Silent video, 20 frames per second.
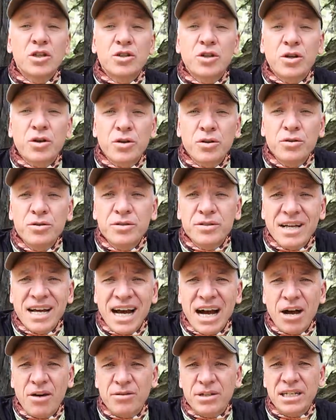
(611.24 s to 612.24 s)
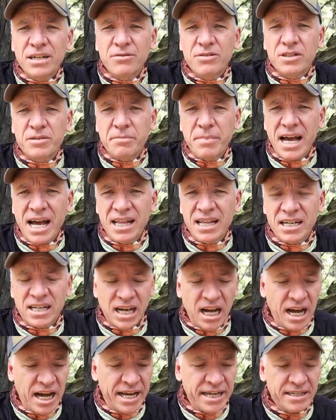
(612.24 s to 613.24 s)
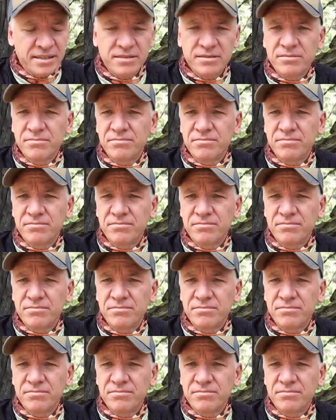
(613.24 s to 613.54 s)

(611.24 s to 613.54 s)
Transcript: Turns out it was Malachi.